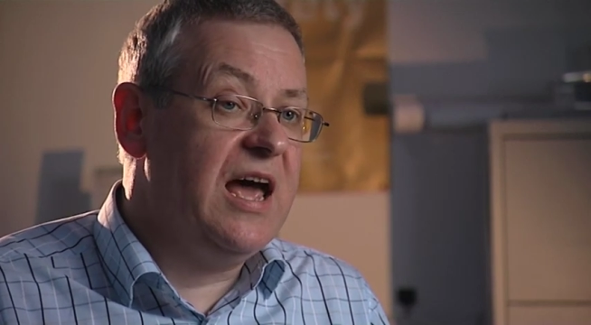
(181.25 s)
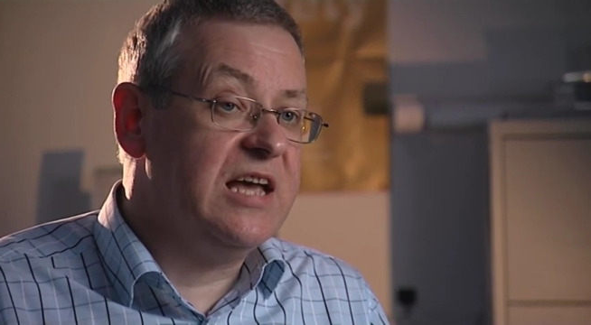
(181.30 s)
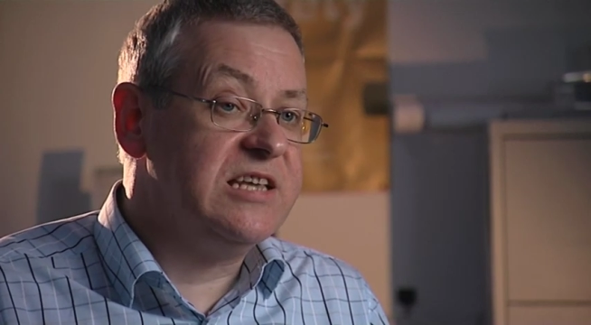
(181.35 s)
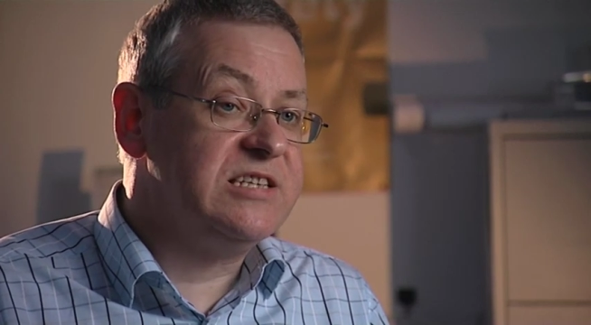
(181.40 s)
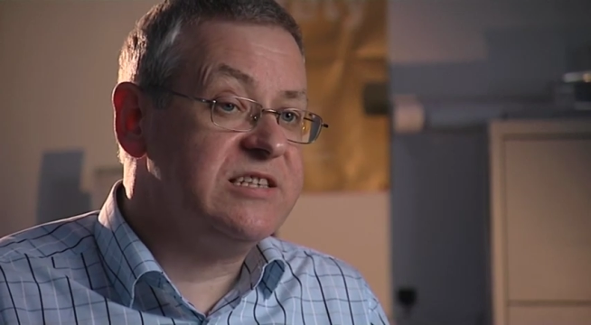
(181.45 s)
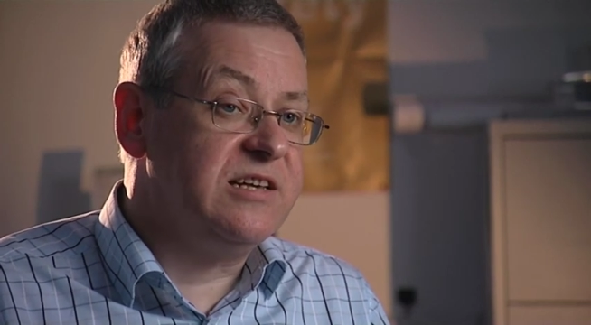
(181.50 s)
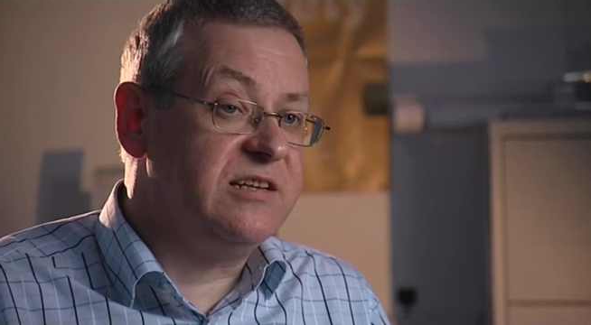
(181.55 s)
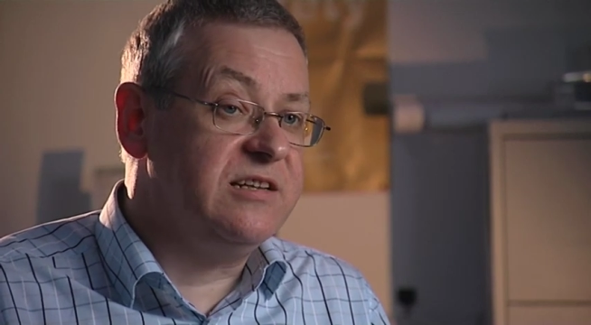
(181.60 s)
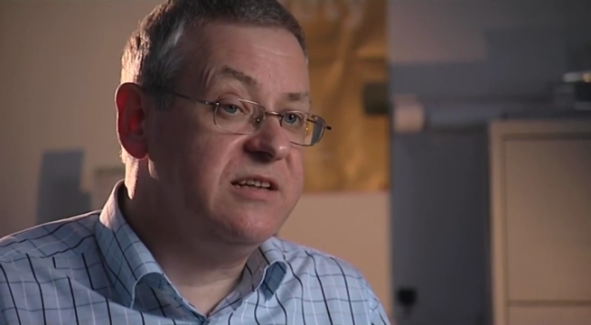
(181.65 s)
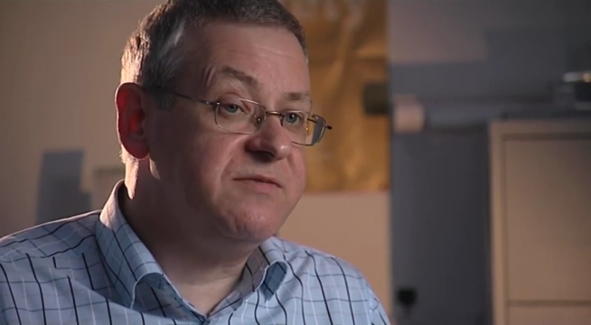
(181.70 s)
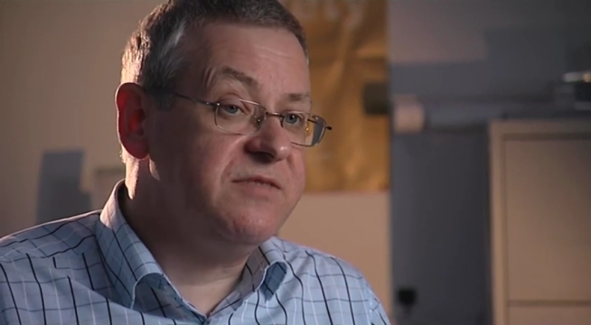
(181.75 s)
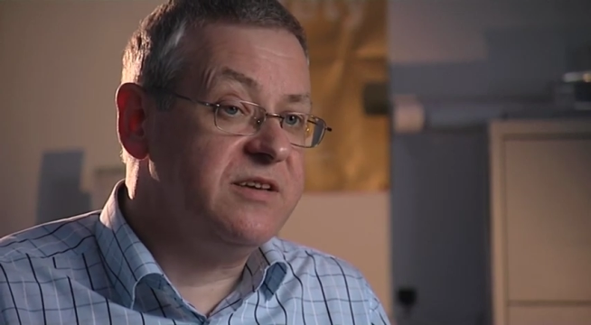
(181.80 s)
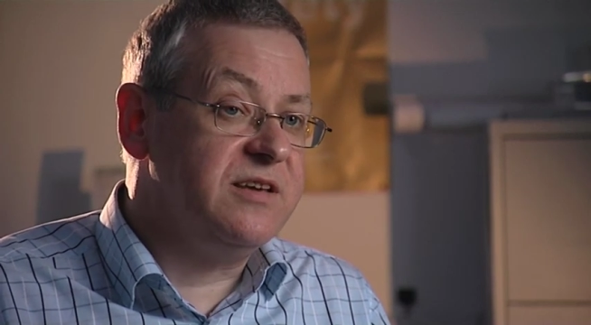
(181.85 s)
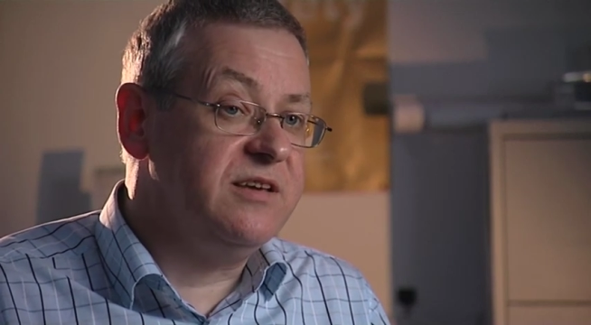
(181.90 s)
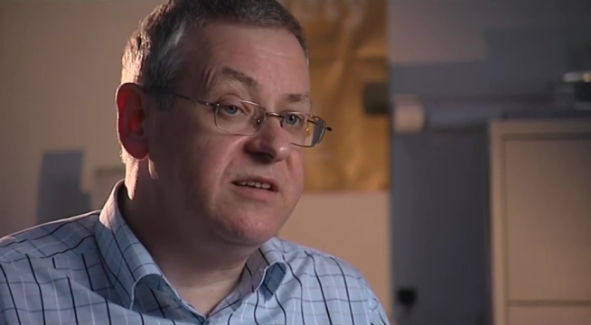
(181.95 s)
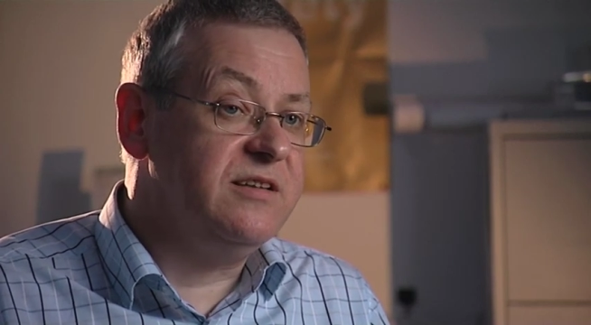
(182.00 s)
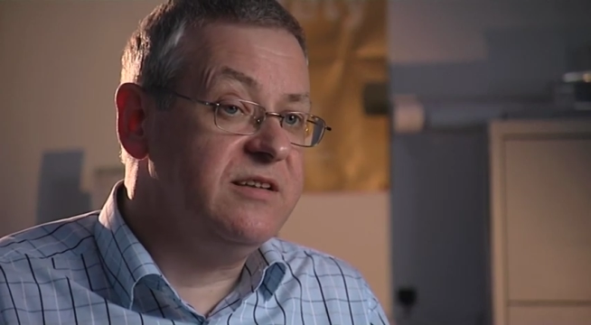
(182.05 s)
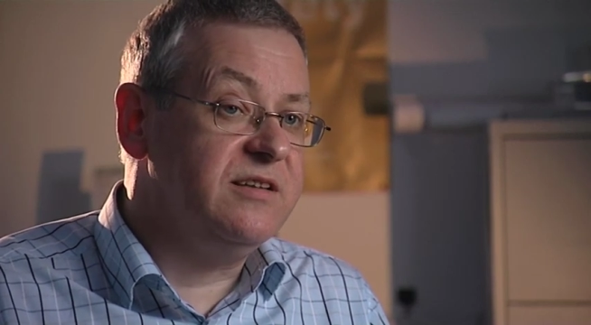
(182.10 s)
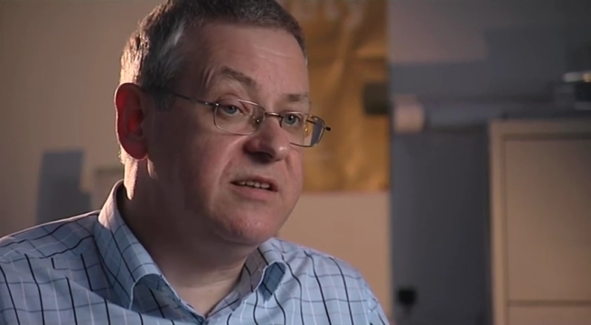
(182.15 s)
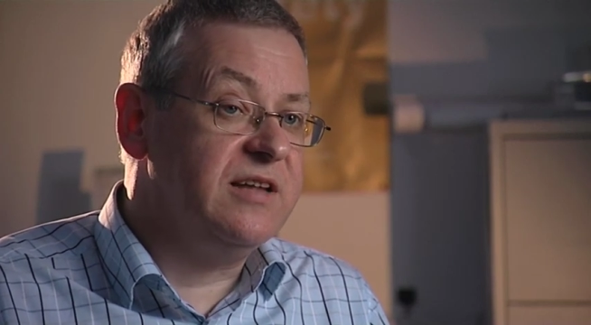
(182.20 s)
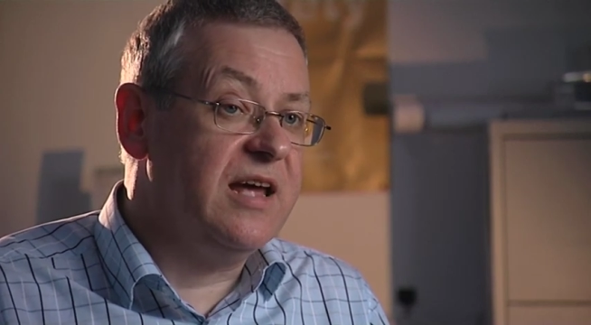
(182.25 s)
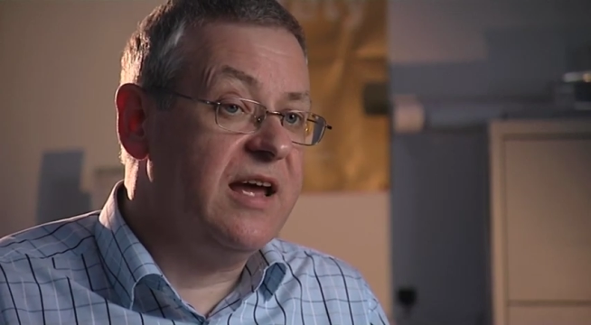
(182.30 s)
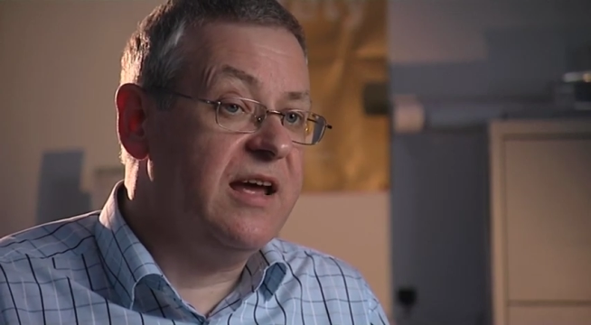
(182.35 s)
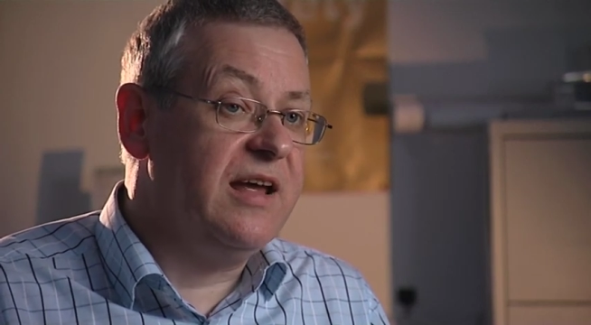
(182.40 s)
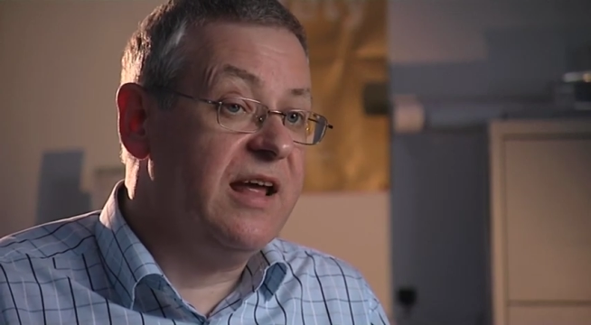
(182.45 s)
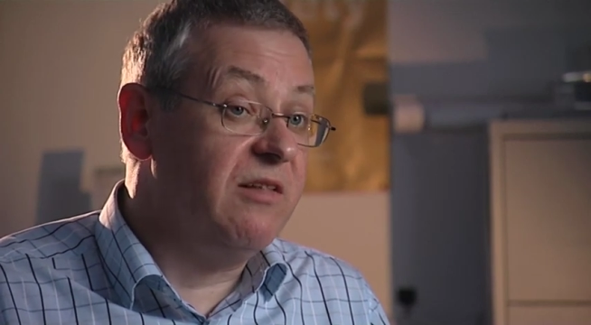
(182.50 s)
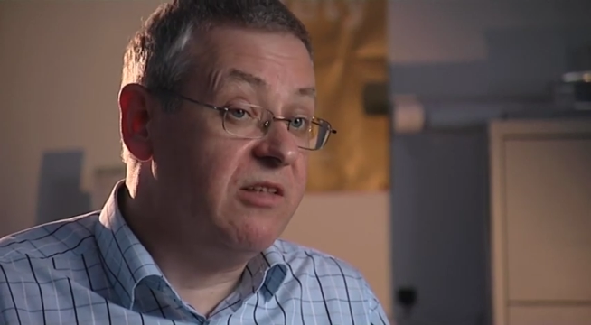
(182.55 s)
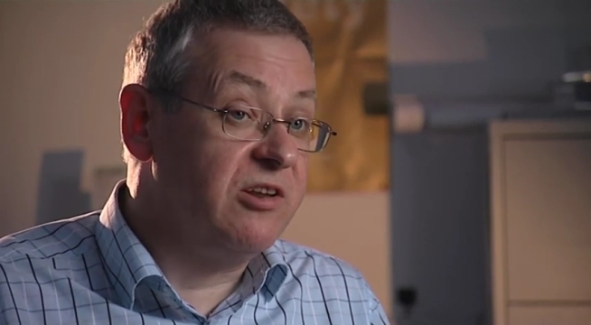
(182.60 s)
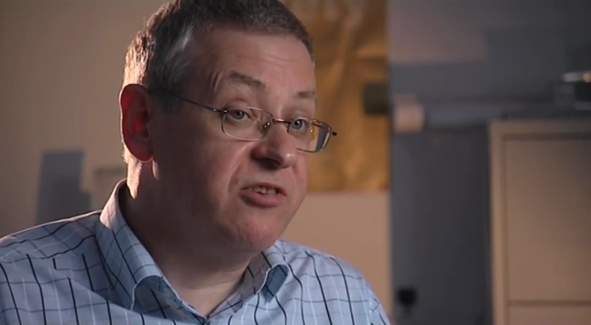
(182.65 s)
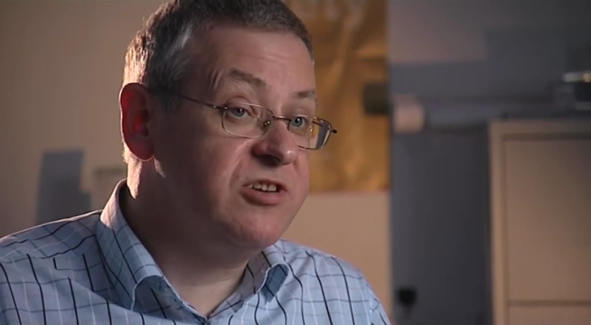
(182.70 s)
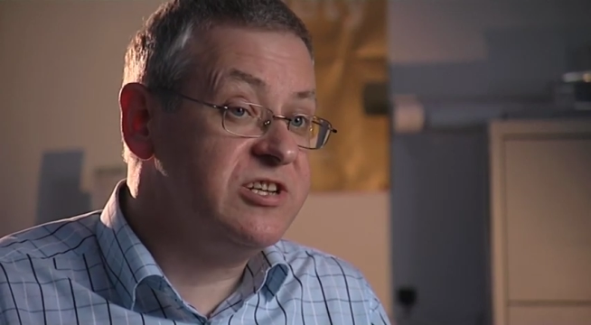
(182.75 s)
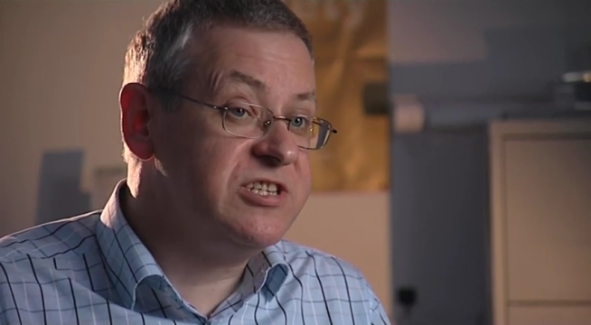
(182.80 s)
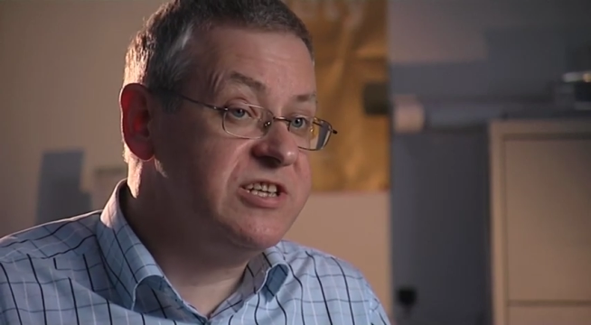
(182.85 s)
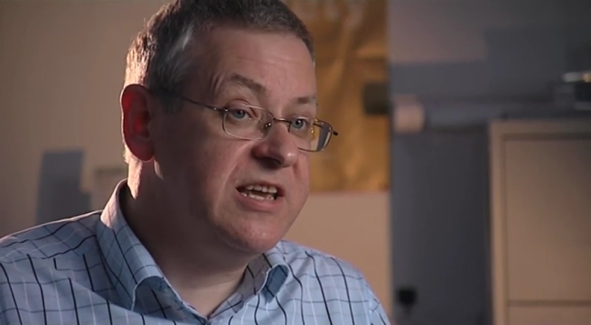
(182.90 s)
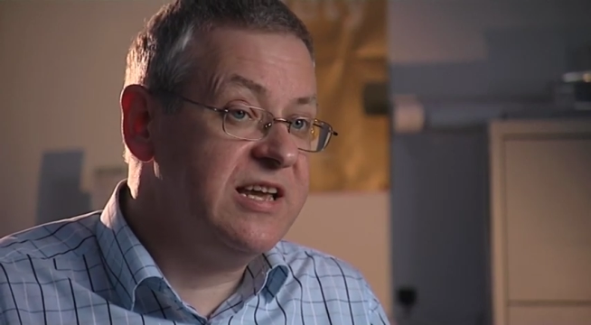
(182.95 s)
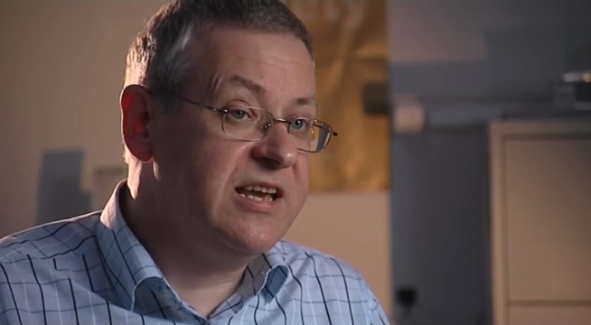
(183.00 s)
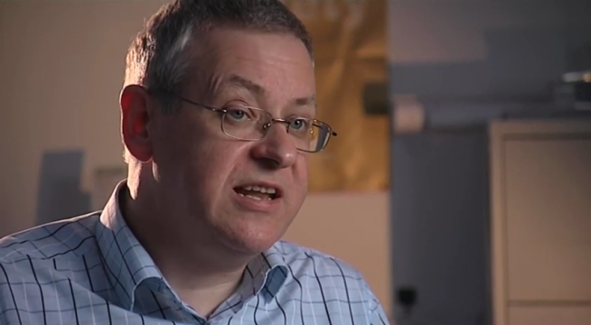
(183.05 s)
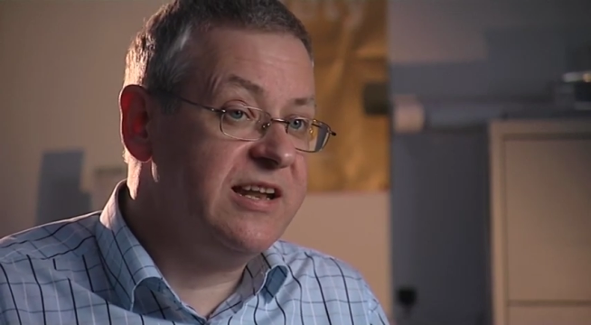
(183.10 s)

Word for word: a significant uh, electricity